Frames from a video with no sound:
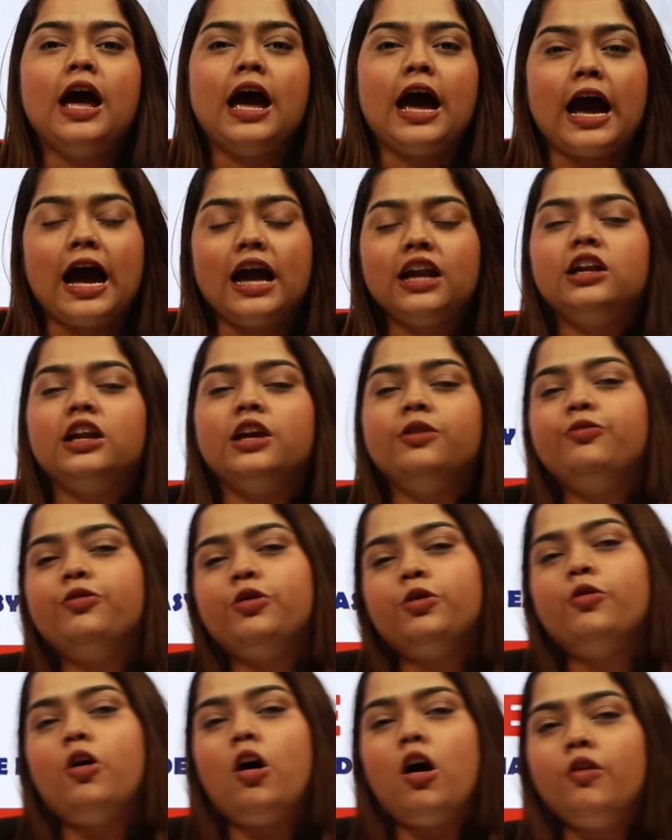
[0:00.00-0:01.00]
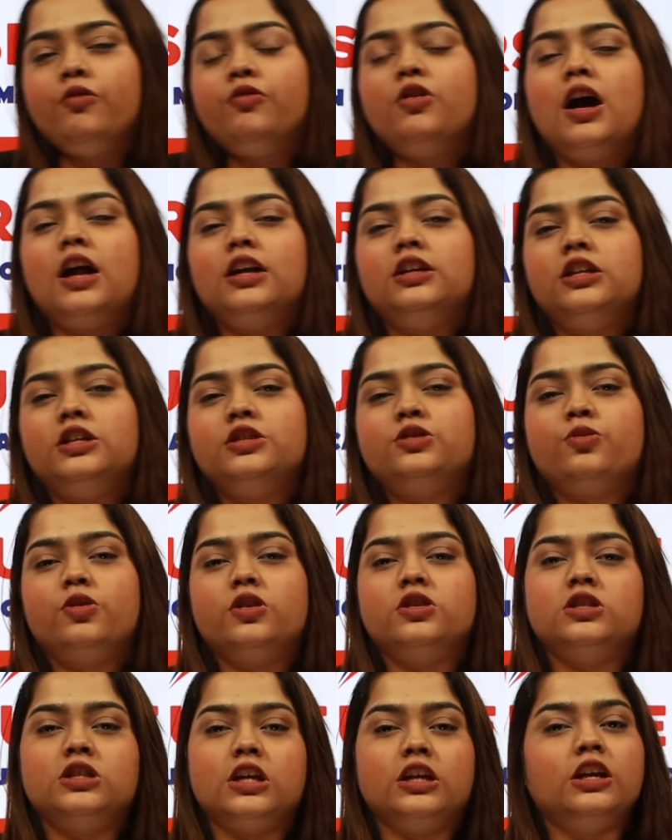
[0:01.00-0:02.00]
and if you off guard this
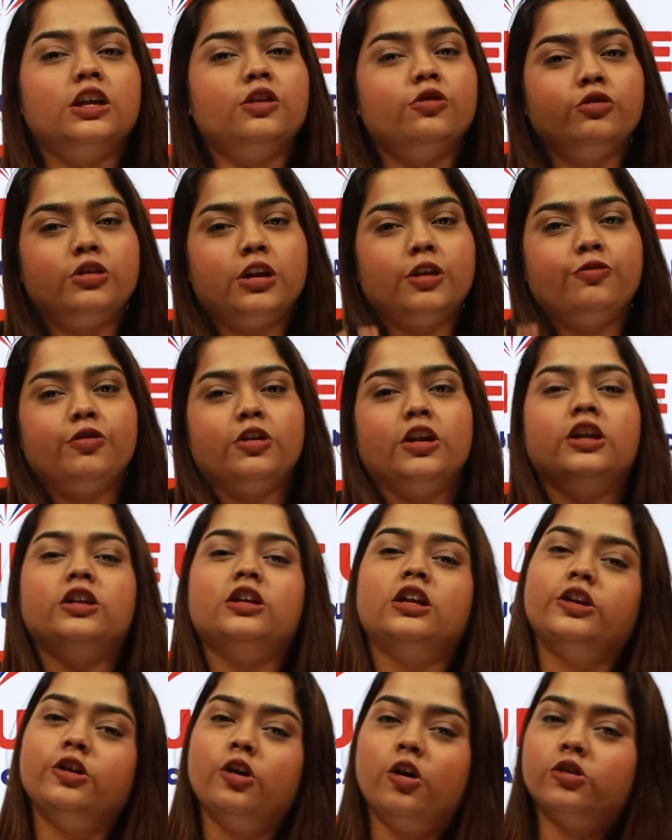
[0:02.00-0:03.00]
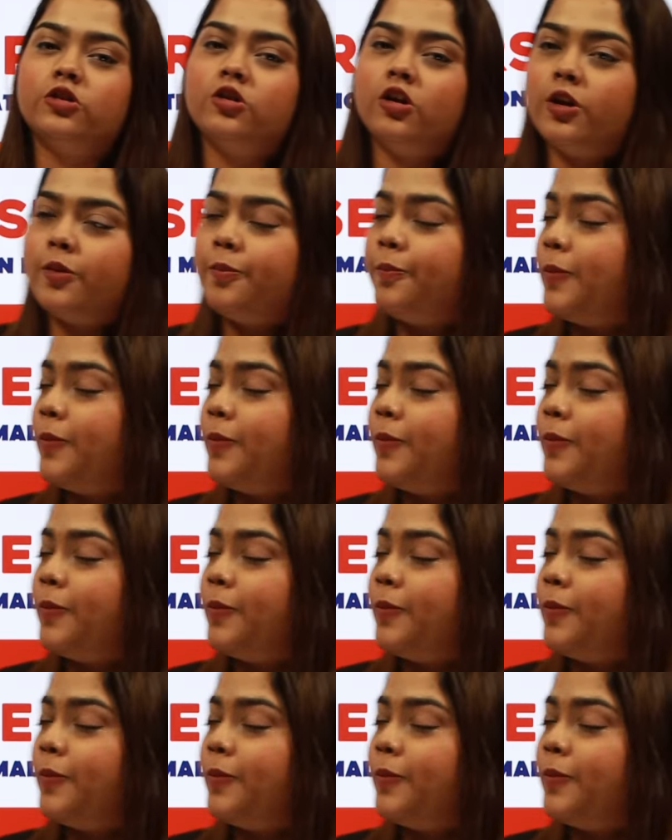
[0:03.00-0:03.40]
question, you definitely not gonna